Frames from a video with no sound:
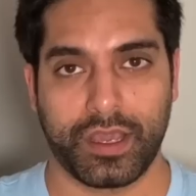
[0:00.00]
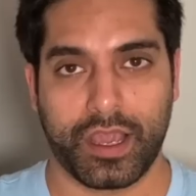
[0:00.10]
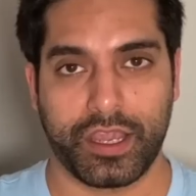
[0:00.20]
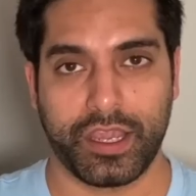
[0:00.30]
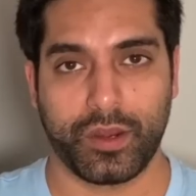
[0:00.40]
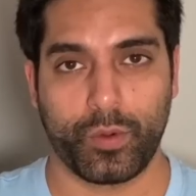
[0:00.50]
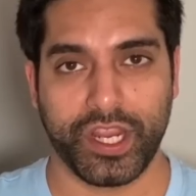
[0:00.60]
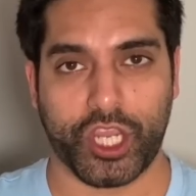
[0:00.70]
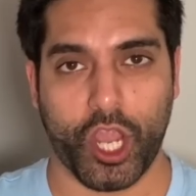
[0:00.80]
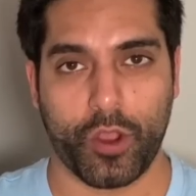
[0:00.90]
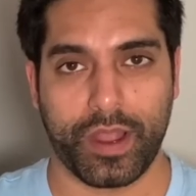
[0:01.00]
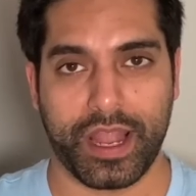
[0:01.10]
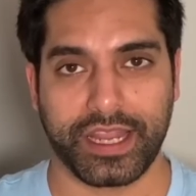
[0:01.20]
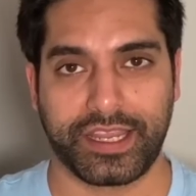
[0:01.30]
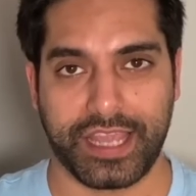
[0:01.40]
Here we go
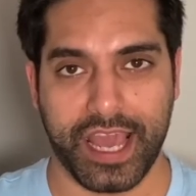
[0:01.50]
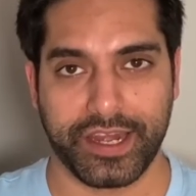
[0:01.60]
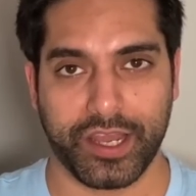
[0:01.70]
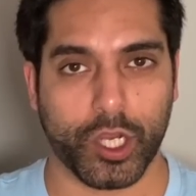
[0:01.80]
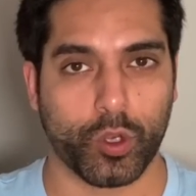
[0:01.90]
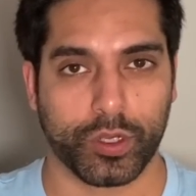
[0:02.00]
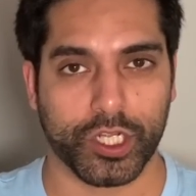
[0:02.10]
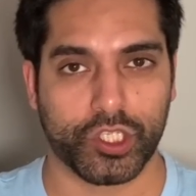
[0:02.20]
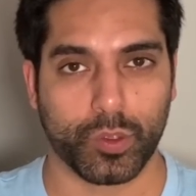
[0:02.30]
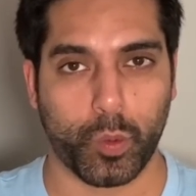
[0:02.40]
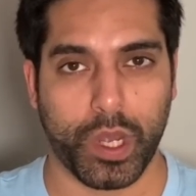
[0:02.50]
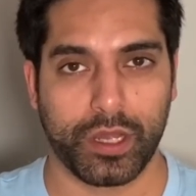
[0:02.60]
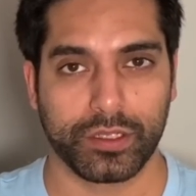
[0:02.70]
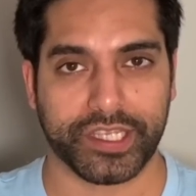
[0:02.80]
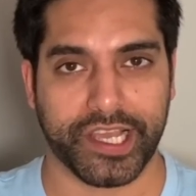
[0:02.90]
again. According to the
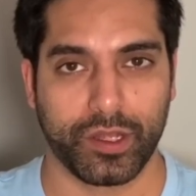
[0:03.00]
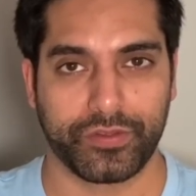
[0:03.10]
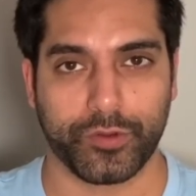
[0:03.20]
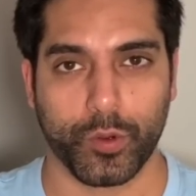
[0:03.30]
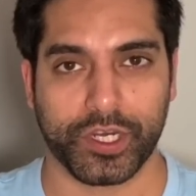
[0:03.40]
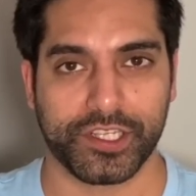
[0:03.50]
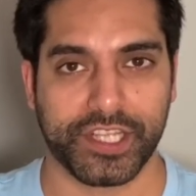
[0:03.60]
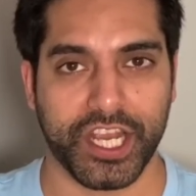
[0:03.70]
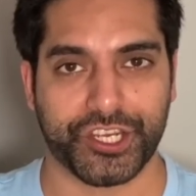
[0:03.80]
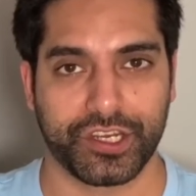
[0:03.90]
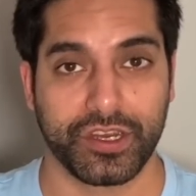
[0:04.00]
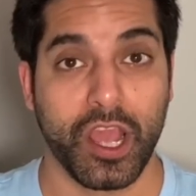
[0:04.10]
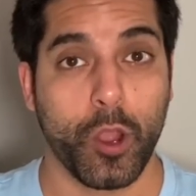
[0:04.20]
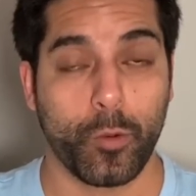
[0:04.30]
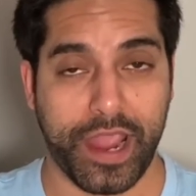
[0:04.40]
World Health Organization,
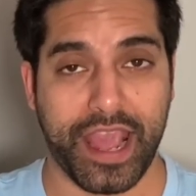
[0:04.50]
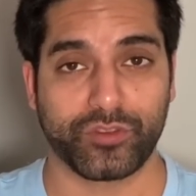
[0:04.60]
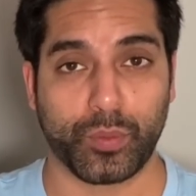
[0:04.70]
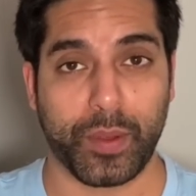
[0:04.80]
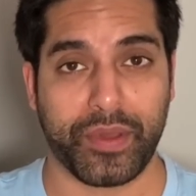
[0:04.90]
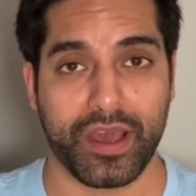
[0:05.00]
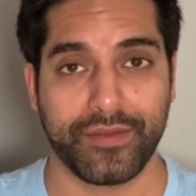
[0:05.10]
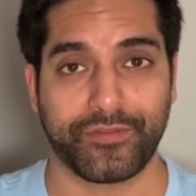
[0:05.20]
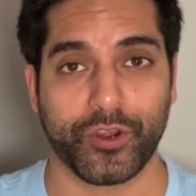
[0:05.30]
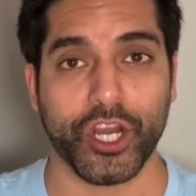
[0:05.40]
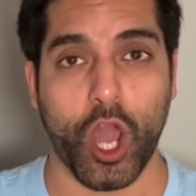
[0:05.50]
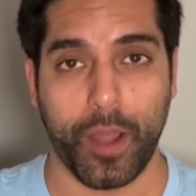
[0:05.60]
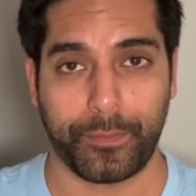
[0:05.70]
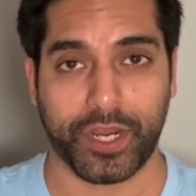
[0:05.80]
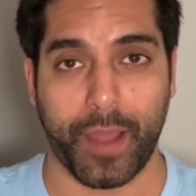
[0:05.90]
we have to prepare for an
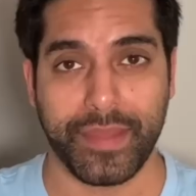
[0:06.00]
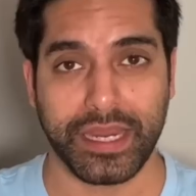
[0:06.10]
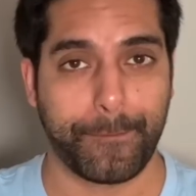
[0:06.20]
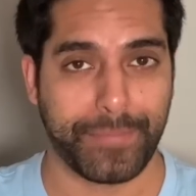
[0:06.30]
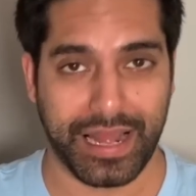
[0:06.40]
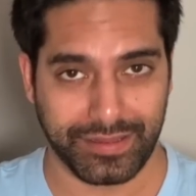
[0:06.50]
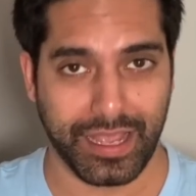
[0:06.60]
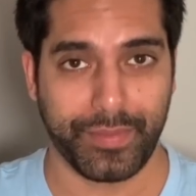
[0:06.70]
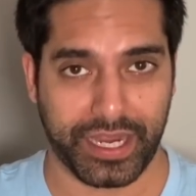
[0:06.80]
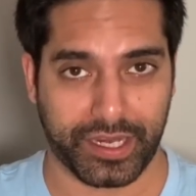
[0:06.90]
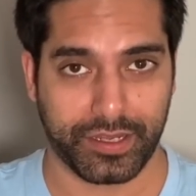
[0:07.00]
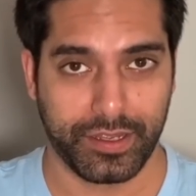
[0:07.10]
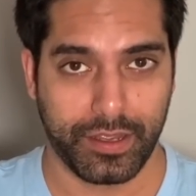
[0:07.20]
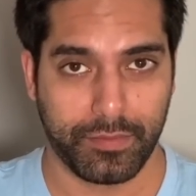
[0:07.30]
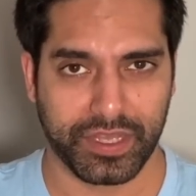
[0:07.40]
upcoming pandemic.
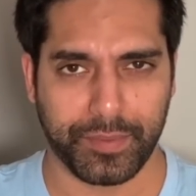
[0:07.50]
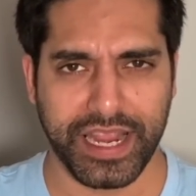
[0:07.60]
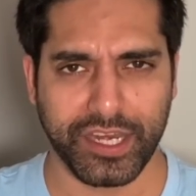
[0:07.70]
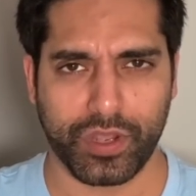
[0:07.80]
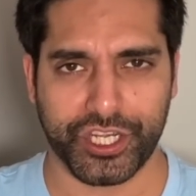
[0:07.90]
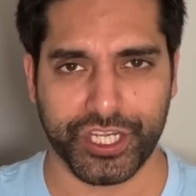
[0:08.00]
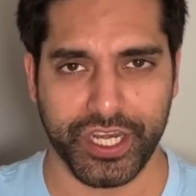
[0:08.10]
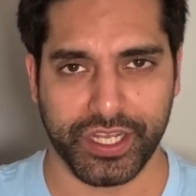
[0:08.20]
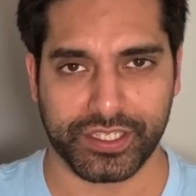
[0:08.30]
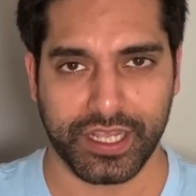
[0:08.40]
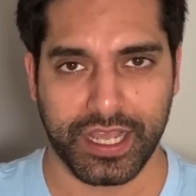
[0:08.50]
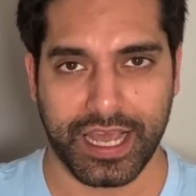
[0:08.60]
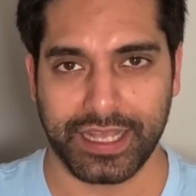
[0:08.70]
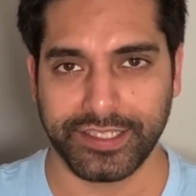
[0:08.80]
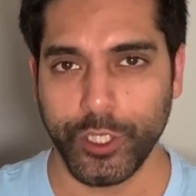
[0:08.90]
But the main question is,
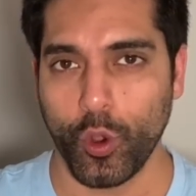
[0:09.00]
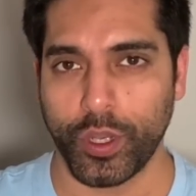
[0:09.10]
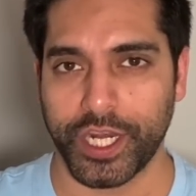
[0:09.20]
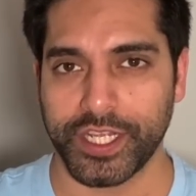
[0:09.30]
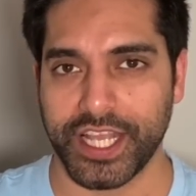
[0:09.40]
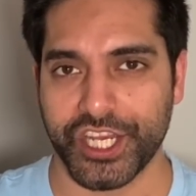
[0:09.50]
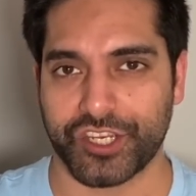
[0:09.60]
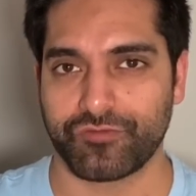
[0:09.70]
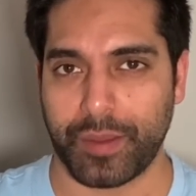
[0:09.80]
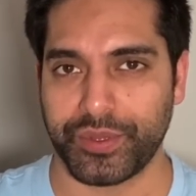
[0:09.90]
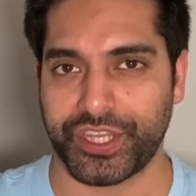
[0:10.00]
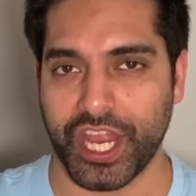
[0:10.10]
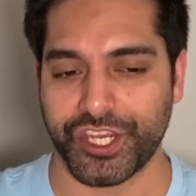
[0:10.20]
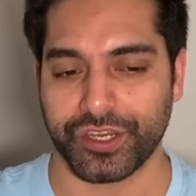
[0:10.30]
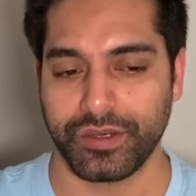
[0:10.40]
has the organization's
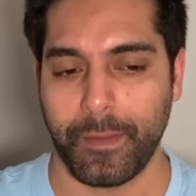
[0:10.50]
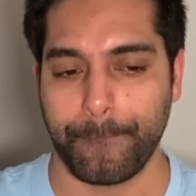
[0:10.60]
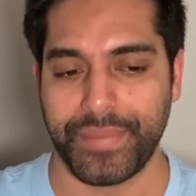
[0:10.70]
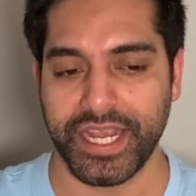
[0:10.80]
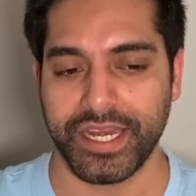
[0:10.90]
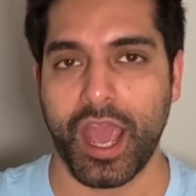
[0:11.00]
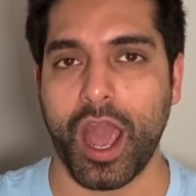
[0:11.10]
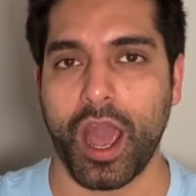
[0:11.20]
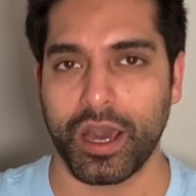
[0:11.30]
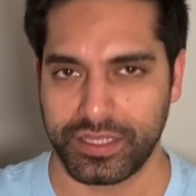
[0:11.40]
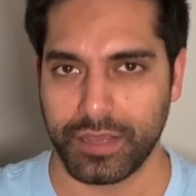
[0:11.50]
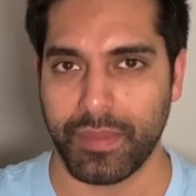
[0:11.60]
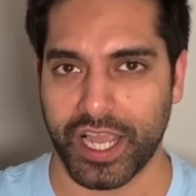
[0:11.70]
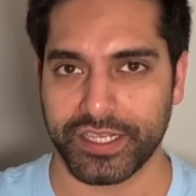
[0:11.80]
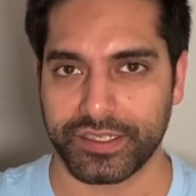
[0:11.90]
reputation been
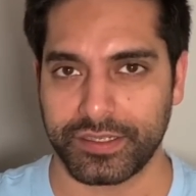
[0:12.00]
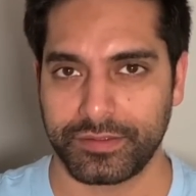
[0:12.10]
undermined?